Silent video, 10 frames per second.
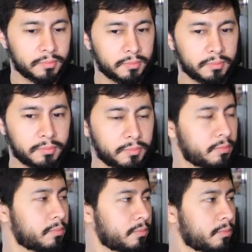
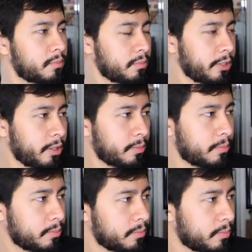
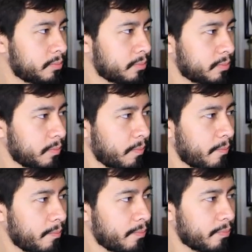
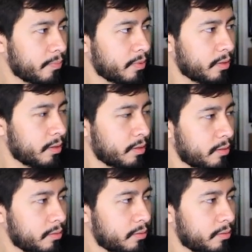The person shown says nothing.